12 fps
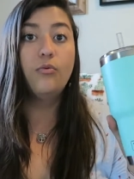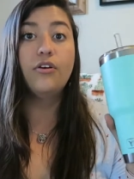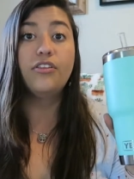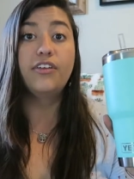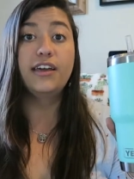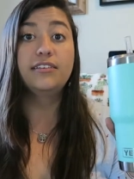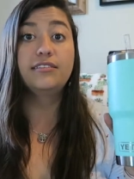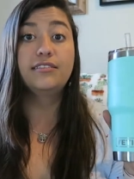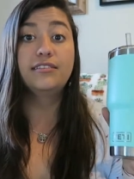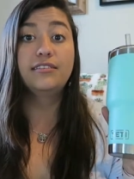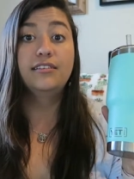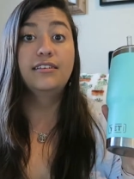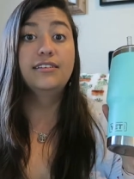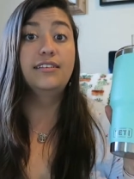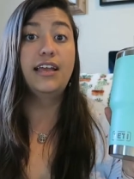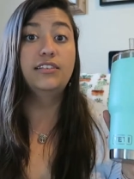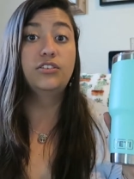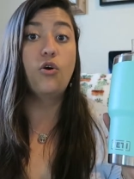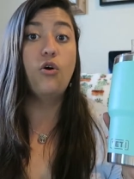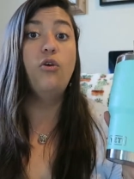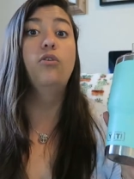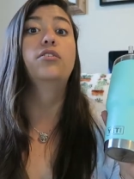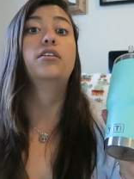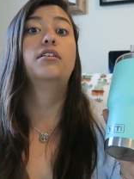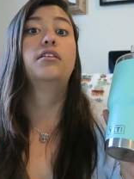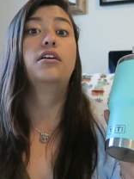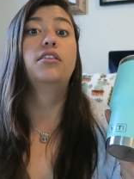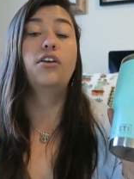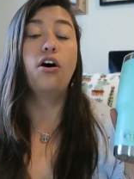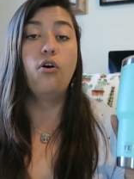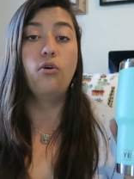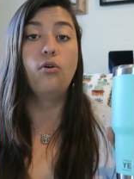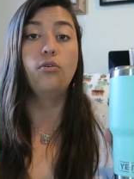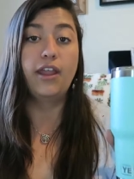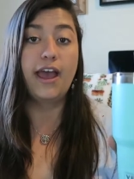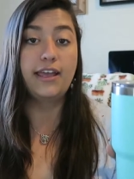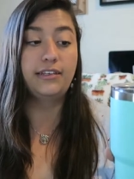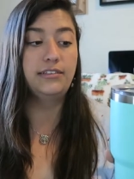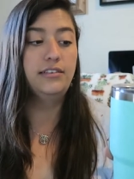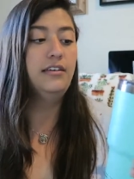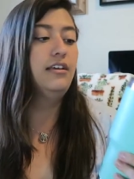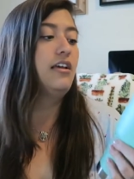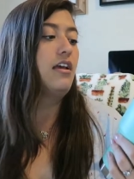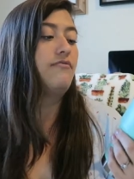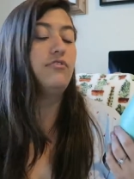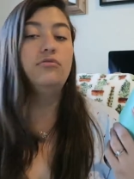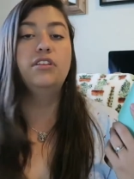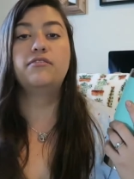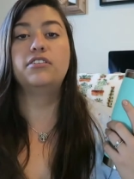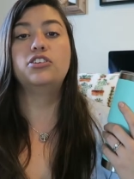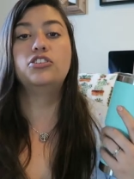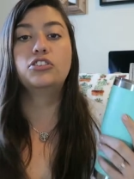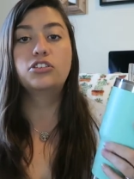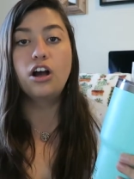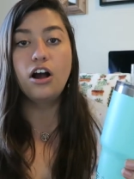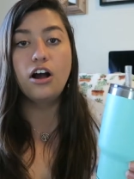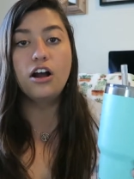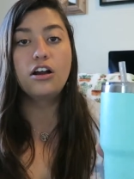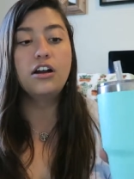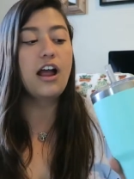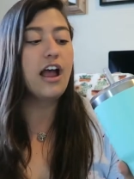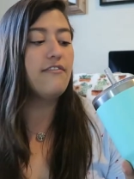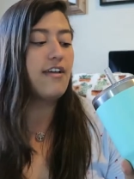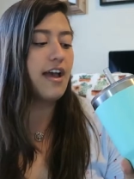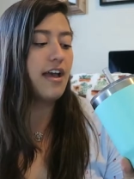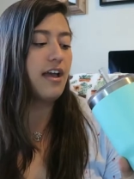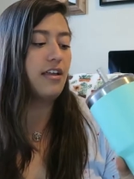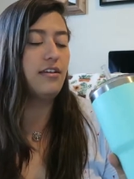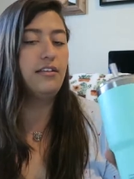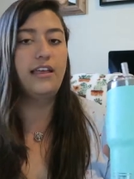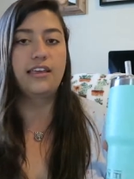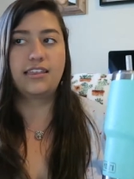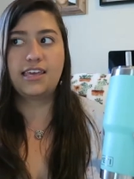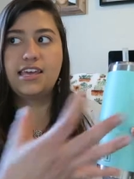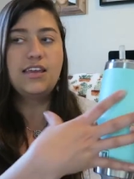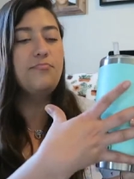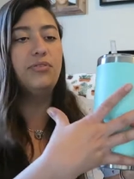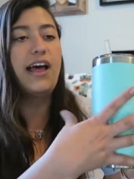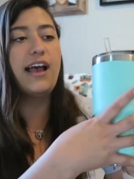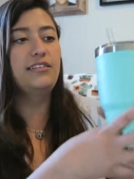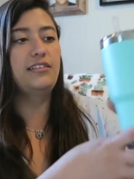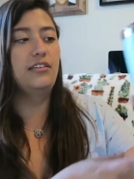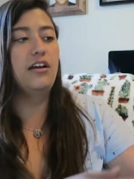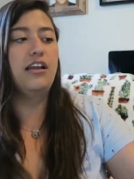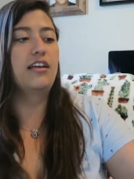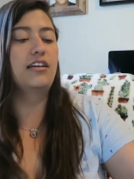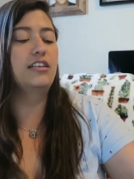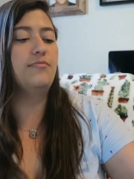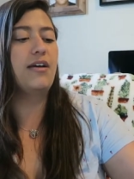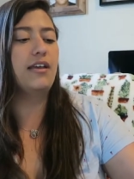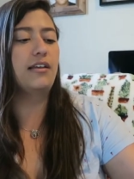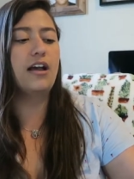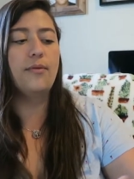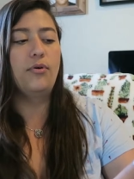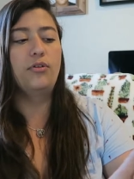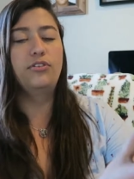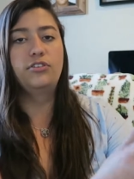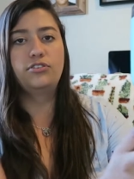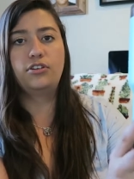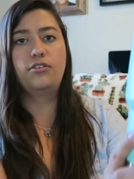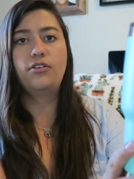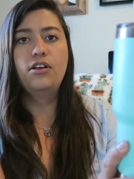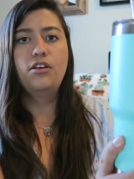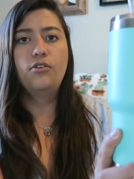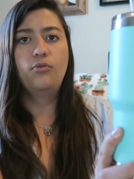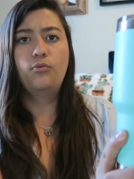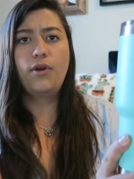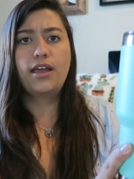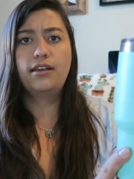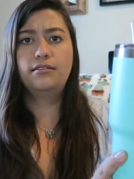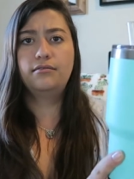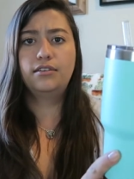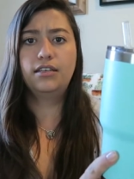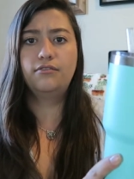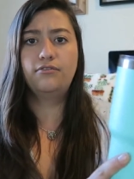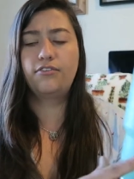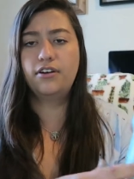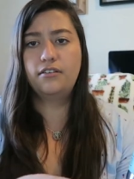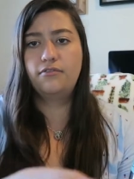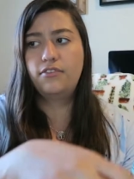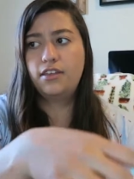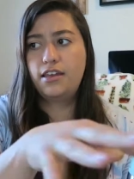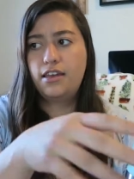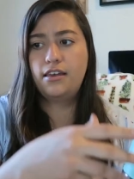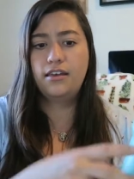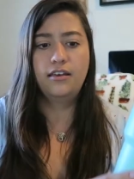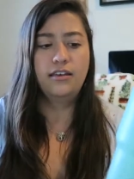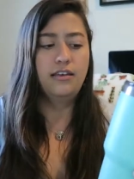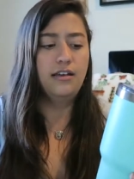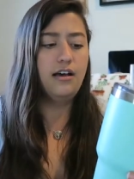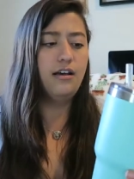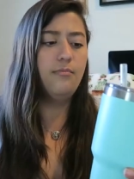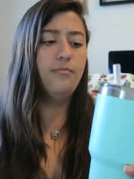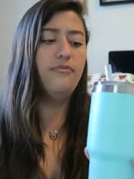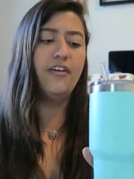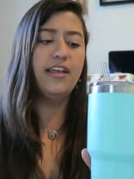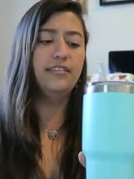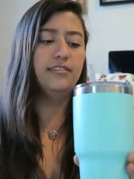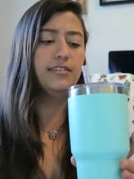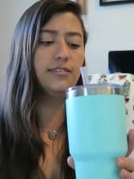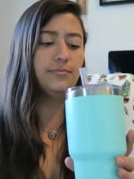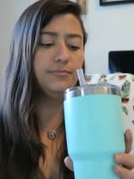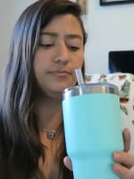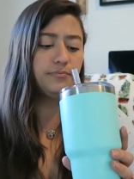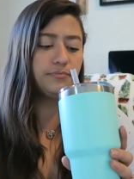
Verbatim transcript: Well, this stays cold the whole night. If you leave it in your car, I've had like the heat blasting on it because my cup holders are right in front of the um, vents